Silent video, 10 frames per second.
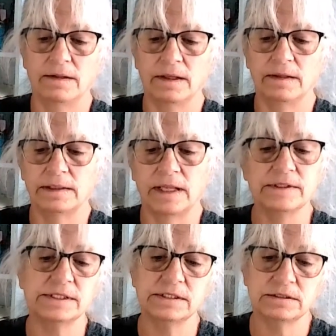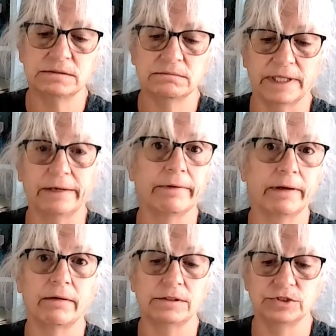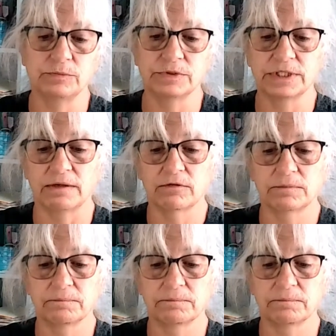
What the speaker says: Now this is like Red Heart Super Saver,